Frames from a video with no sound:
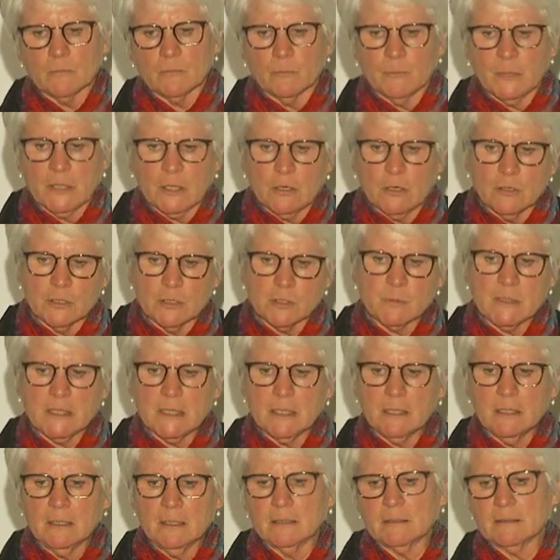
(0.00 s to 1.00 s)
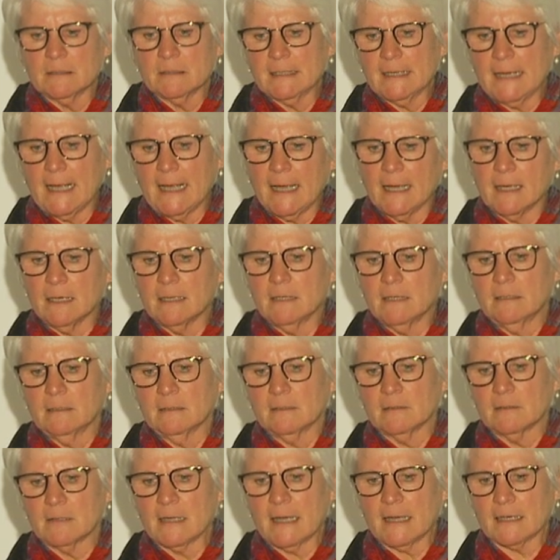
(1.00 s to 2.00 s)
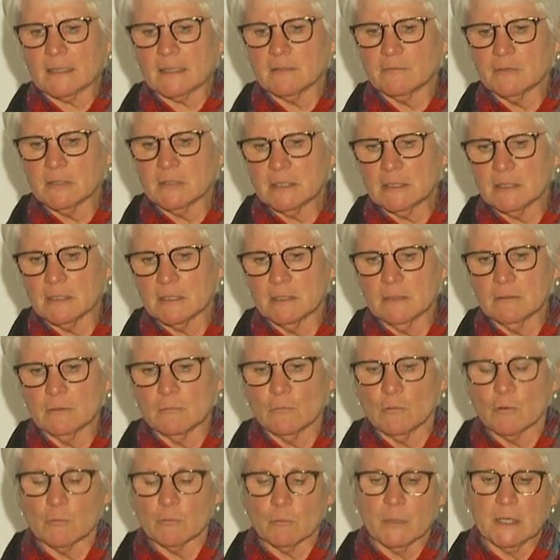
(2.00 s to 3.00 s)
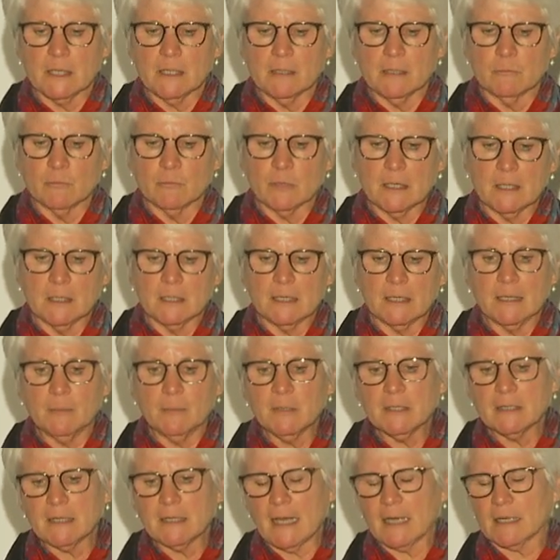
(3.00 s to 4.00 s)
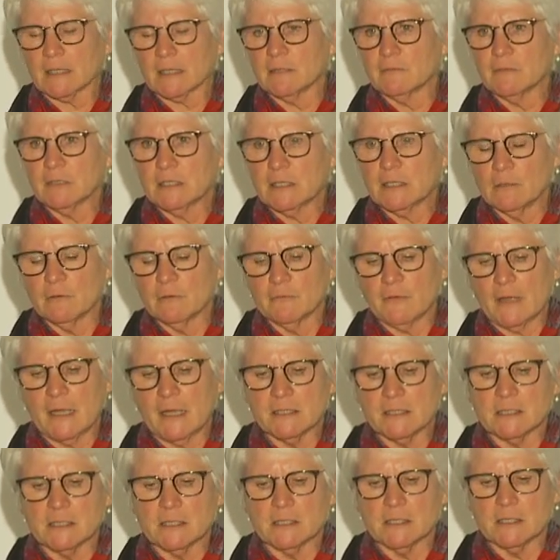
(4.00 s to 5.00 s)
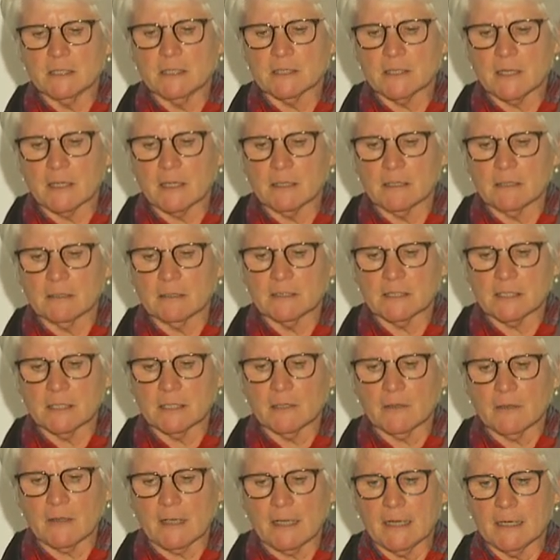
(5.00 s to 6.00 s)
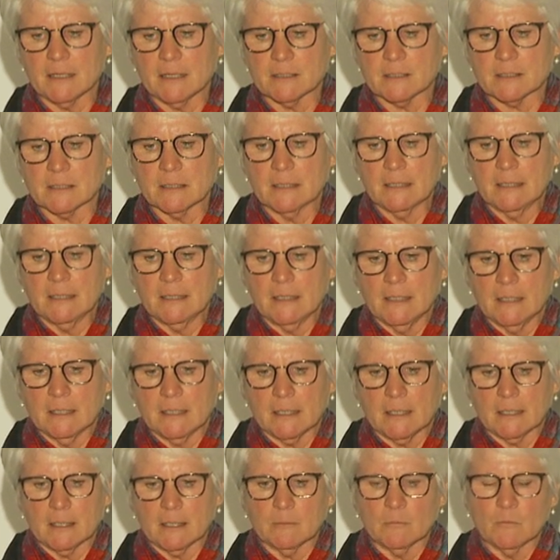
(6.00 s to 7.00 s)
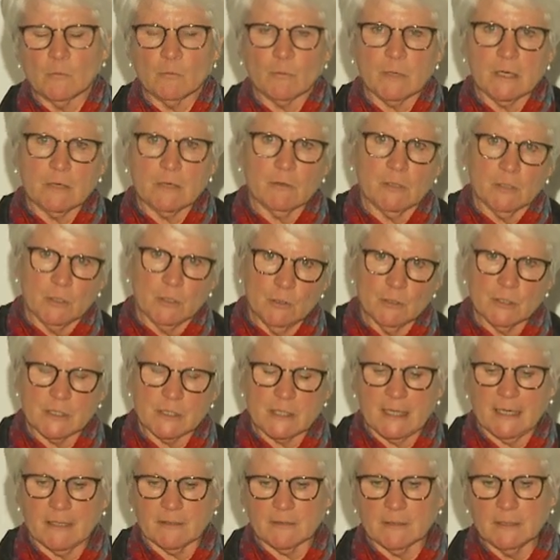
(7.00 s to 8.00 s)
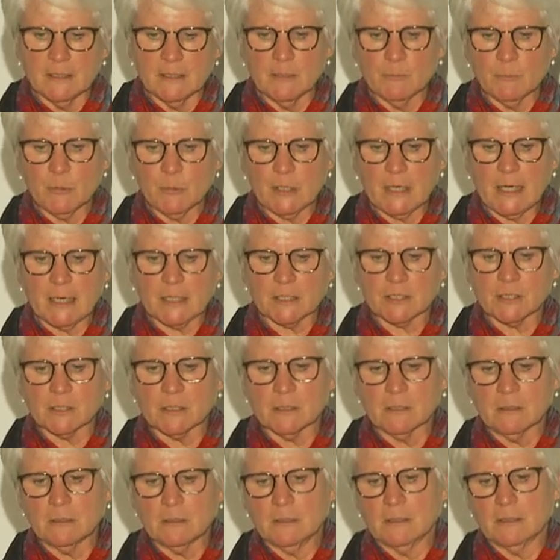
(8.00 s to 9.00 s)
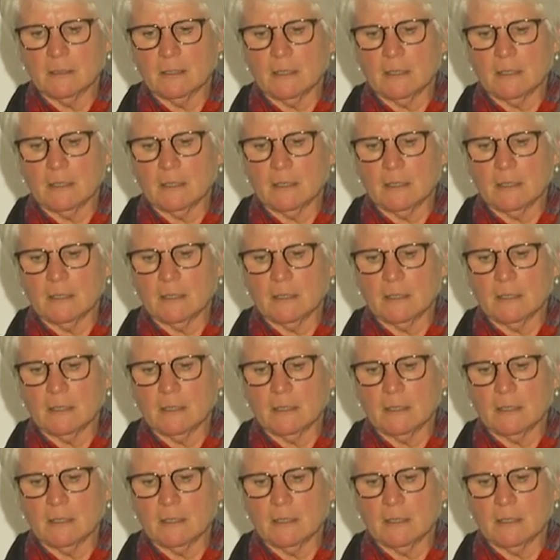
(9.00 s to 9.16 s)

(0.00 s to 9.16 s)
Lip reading: Because we delay the activity, or we inhibit the activity of ACC synthase, we reduce the ethylene production.